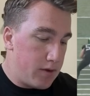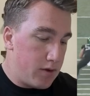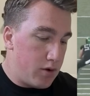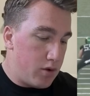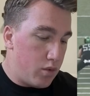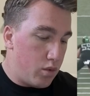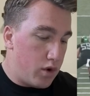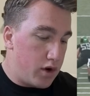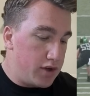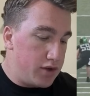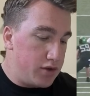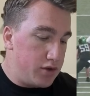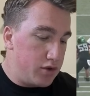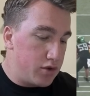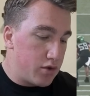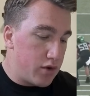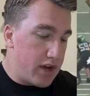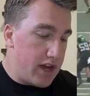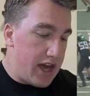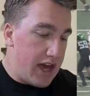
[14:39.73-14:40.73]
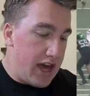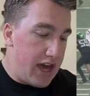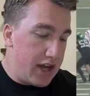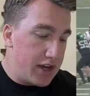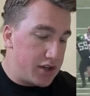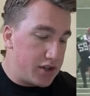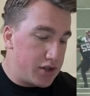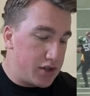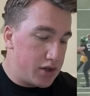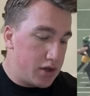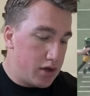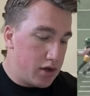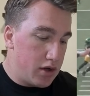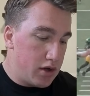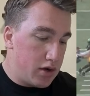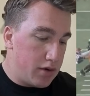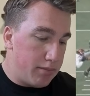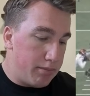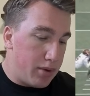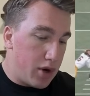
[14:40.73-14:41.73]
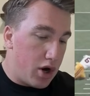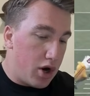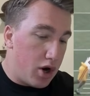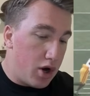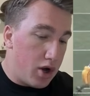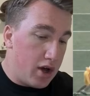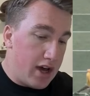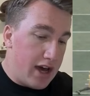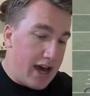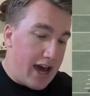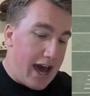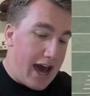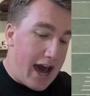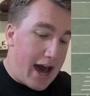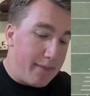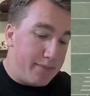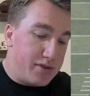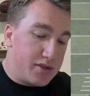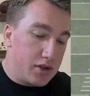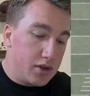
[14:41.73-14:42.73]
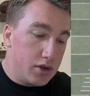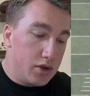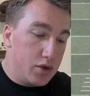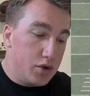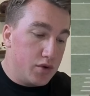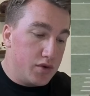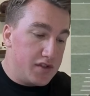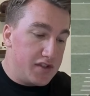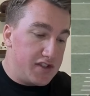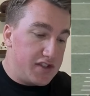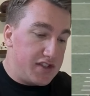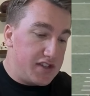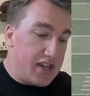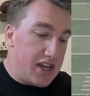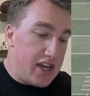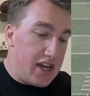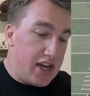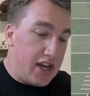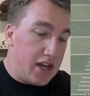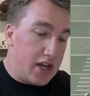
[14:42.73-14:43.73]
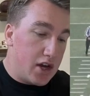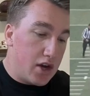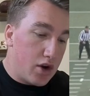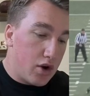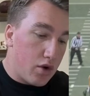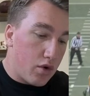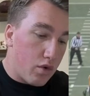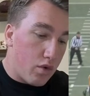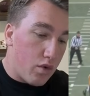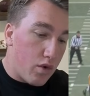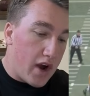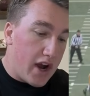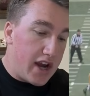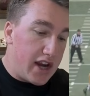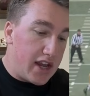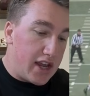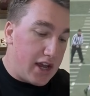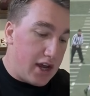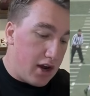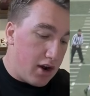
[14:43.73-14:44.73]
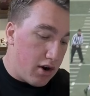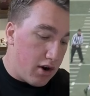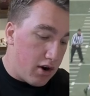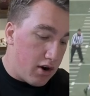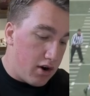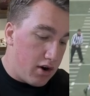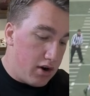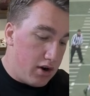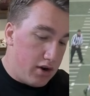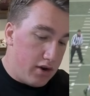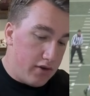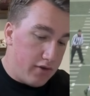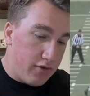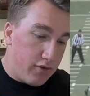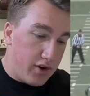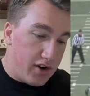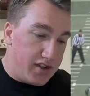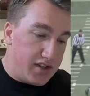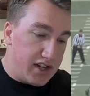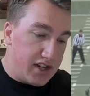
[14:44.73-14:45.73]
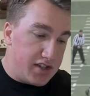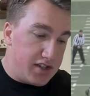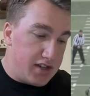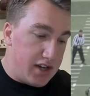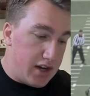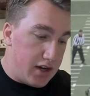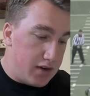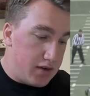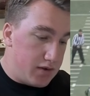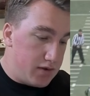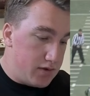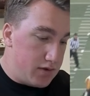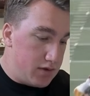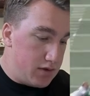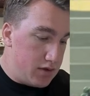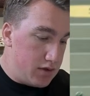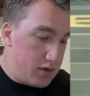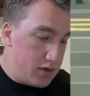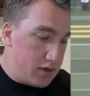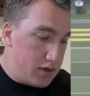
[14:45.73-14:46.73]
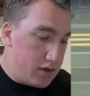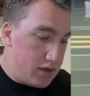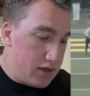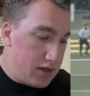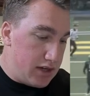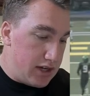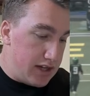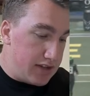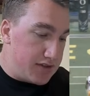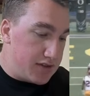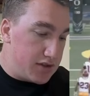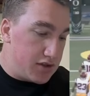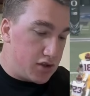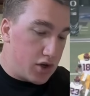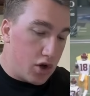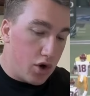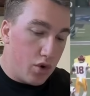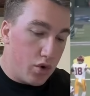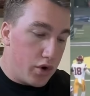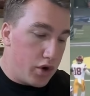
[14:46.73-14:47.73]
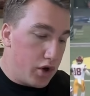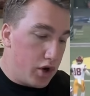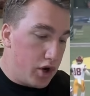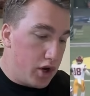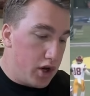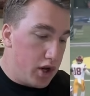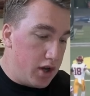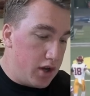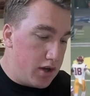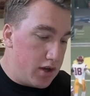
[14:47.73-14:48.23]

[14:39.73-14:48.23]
1, 2, 3, hitch, ball, absolute seed right here for a touchdown. That's so good.